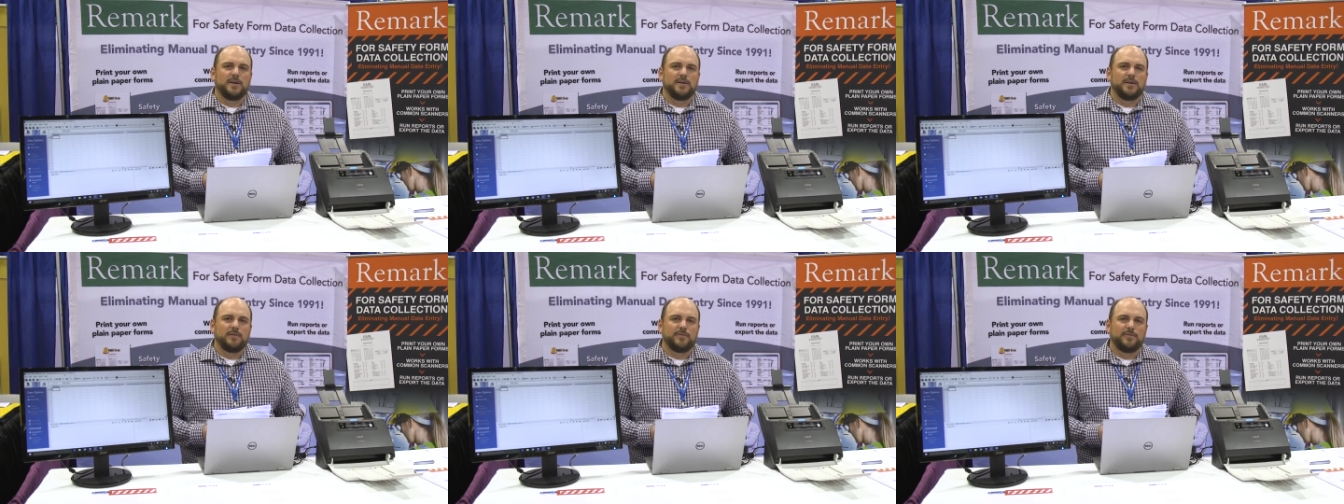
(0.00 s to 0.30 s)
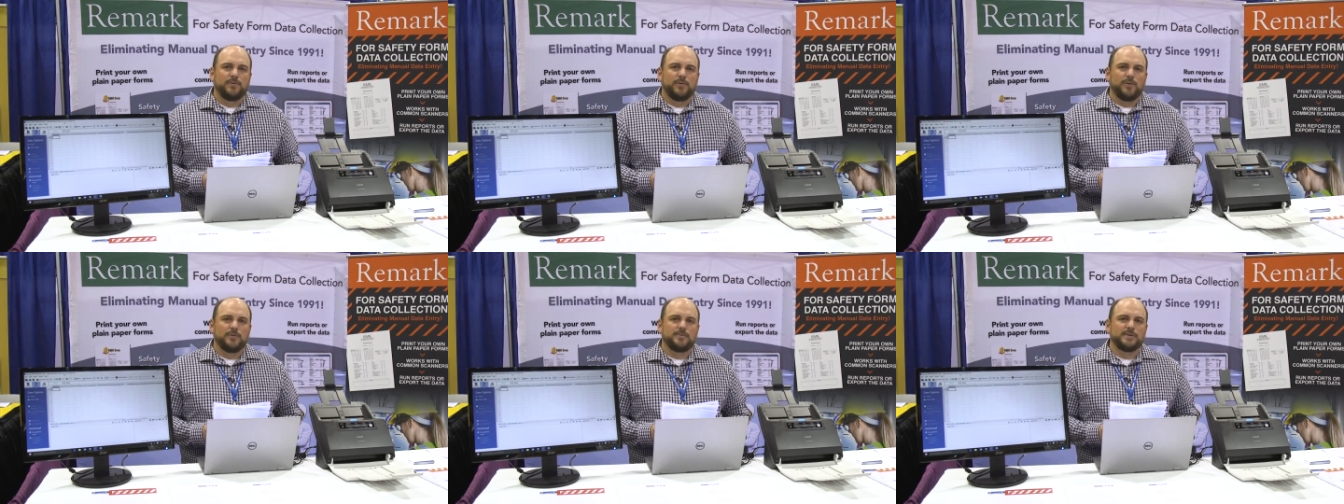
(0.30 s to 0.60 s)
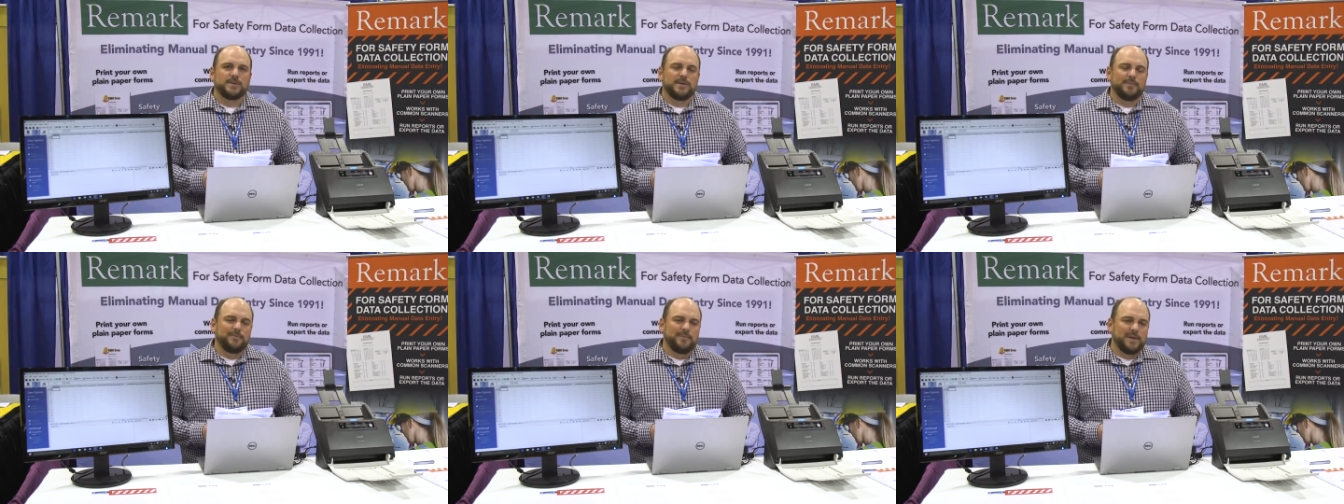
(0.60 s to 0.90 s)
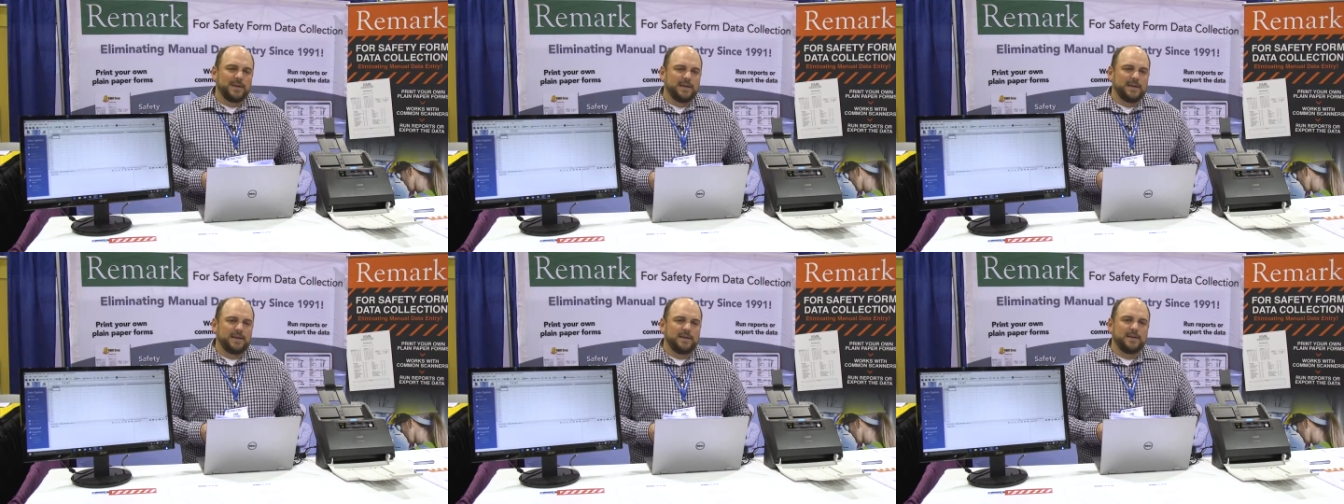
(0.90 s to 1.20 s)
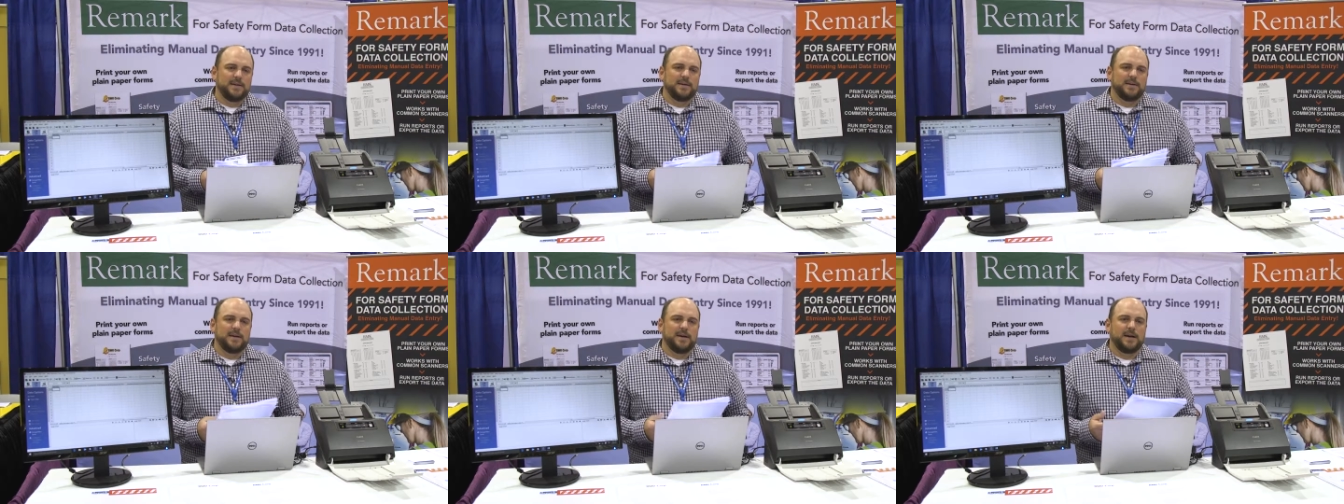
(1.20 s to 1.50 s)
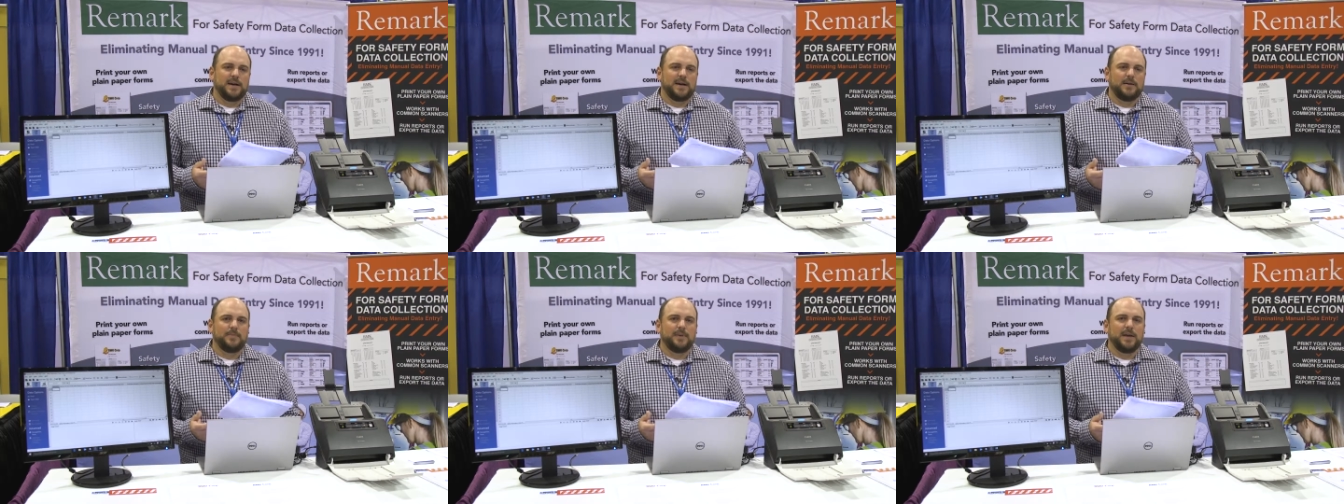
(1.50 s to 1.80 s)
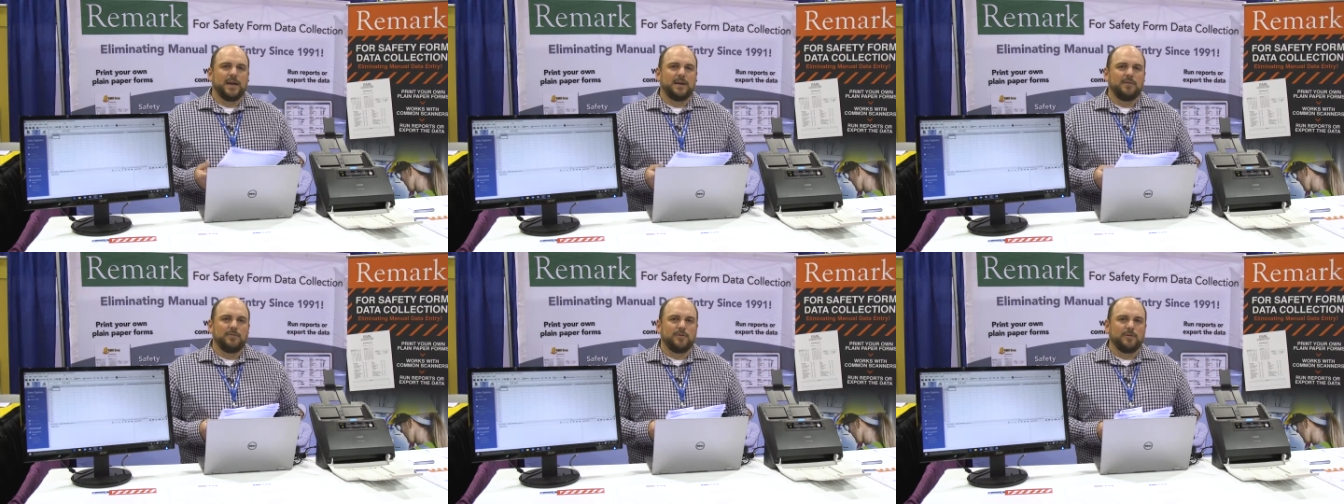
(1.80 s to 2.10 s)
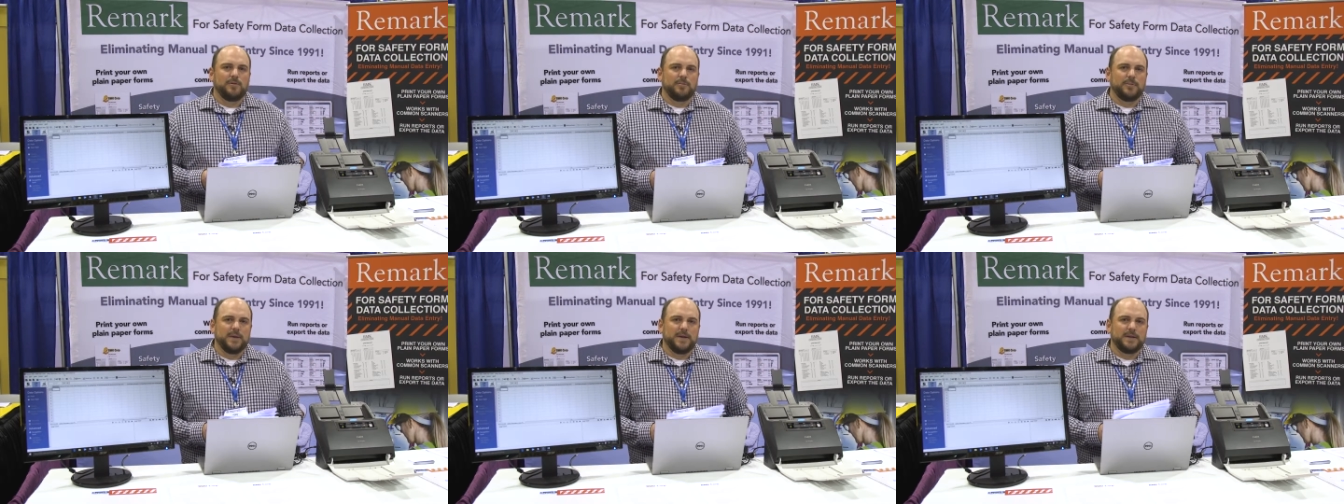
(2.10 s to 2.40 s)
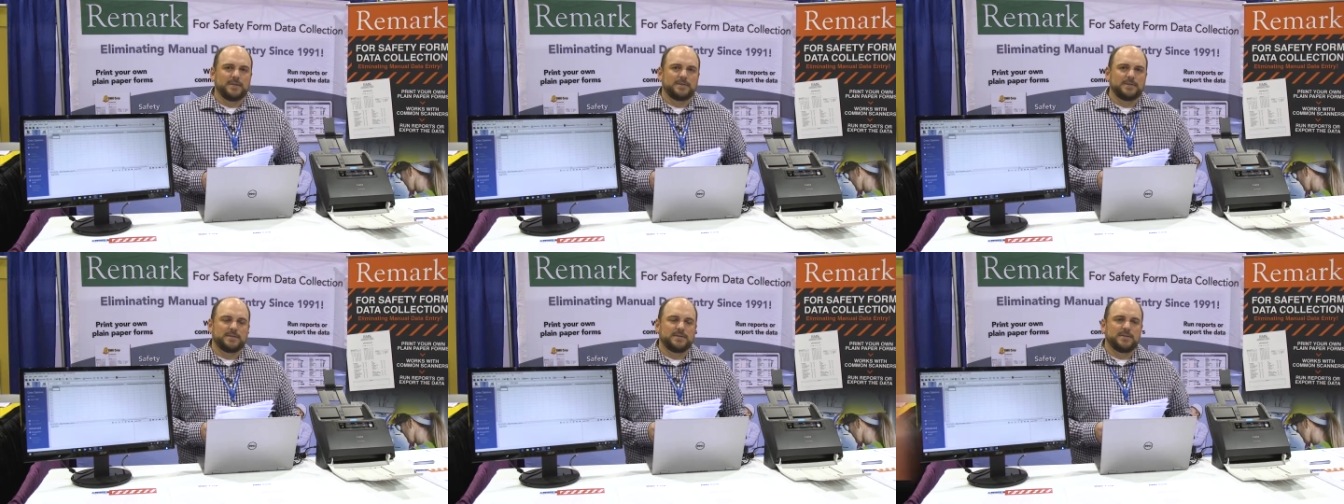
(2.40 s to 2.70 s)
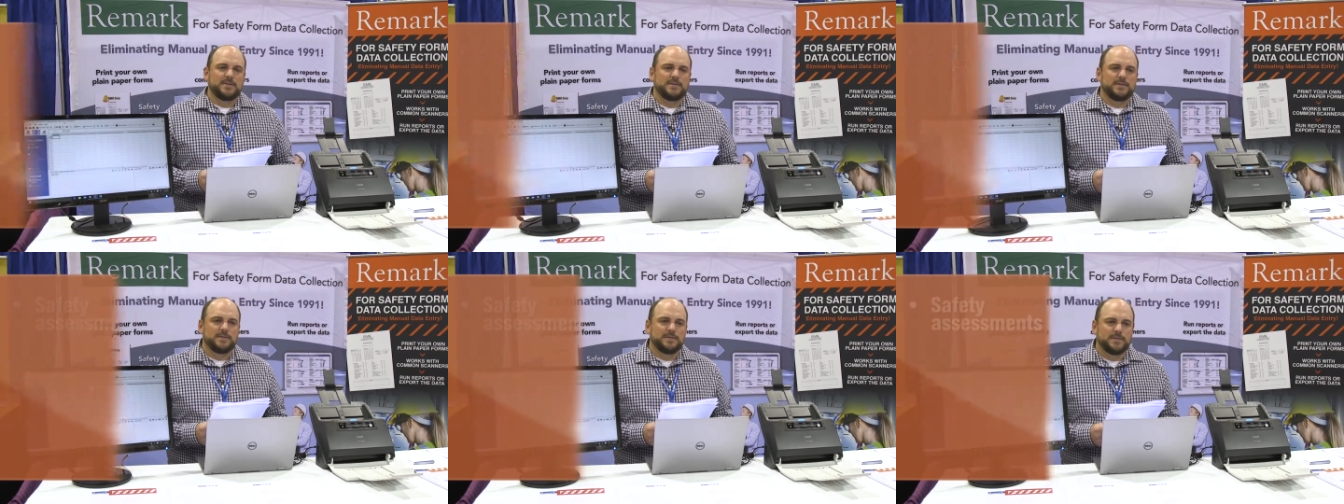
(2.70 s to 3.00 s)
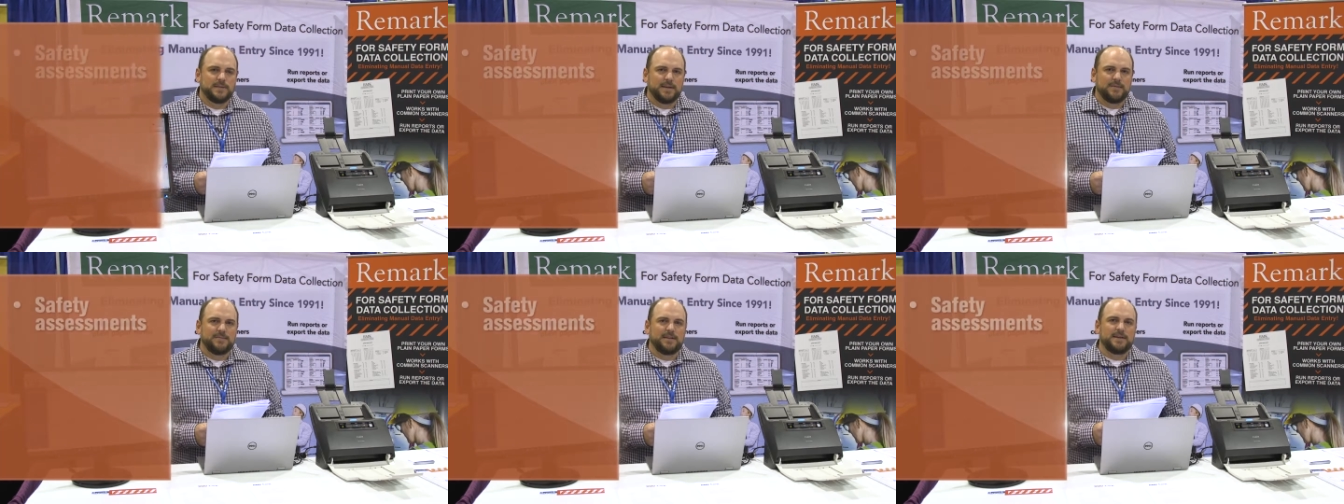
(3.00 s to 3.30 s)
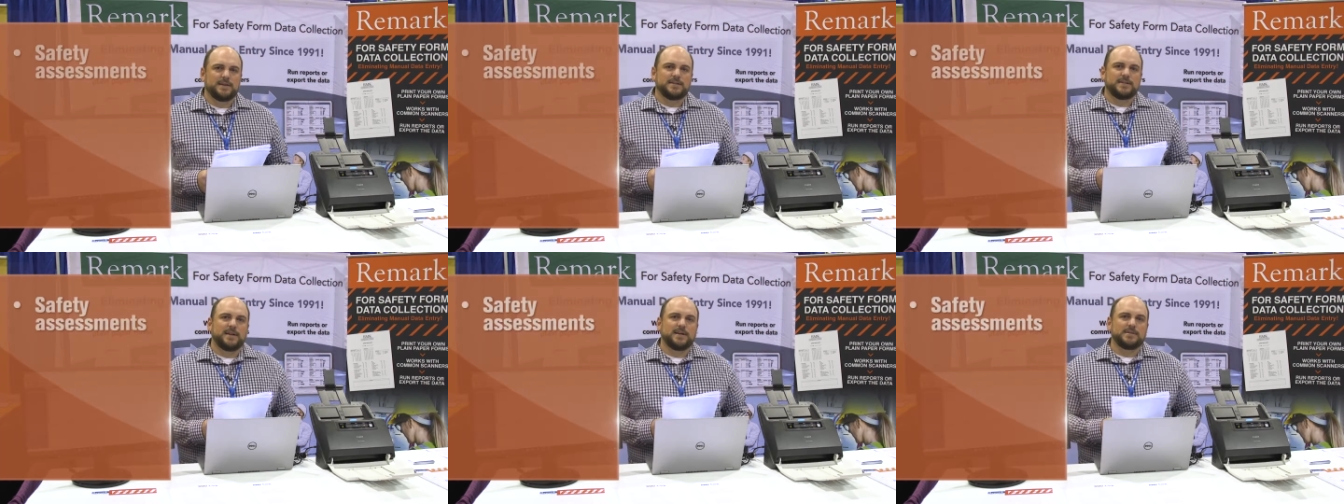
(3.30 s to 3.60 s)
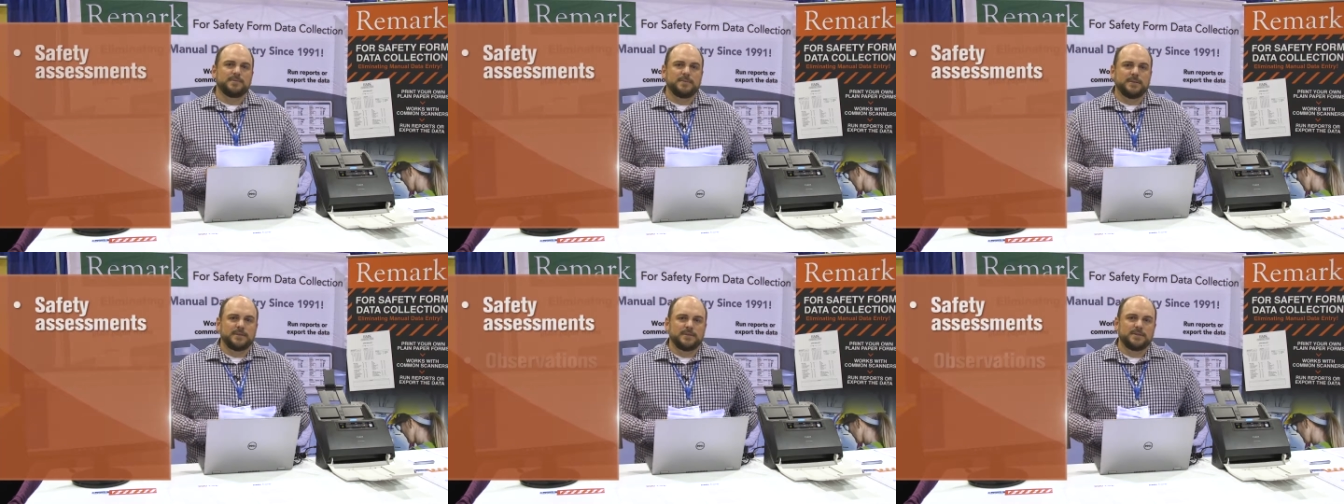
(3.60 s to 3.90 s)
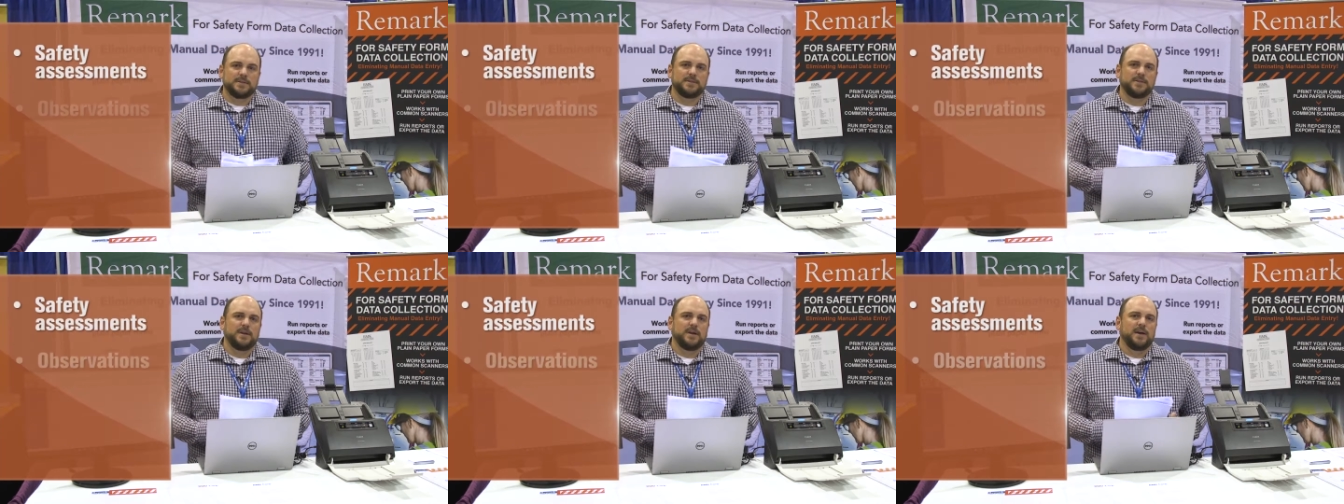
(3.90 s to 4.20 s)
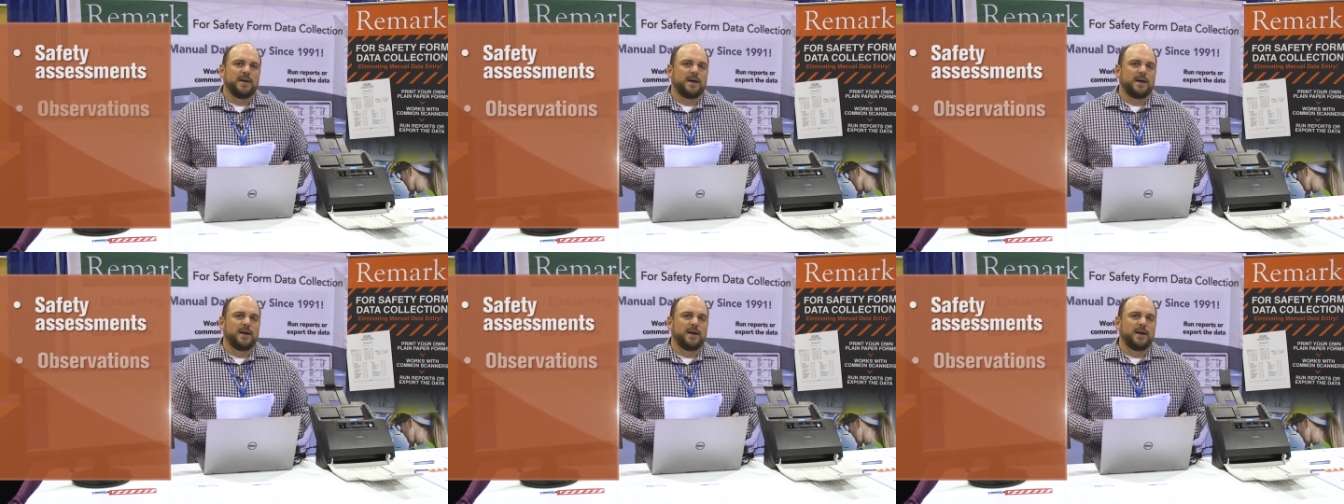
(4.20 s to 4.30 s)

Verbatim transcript: Your forms can be uh, behavioral based safety assessments,